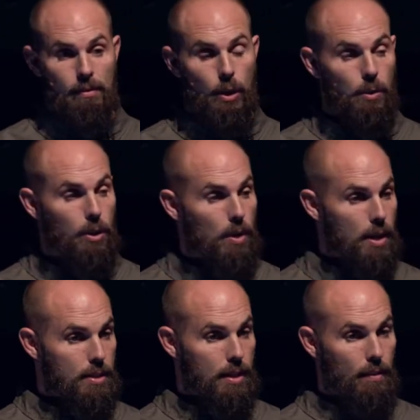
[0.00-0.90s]
You know what the
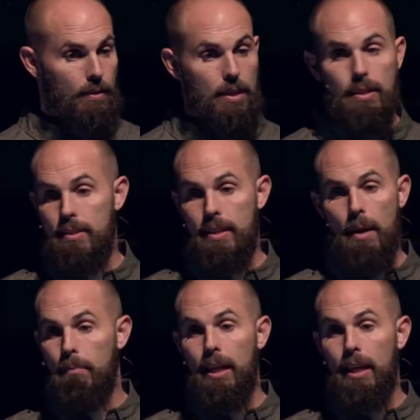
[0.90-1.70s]
greatest gift is? It's not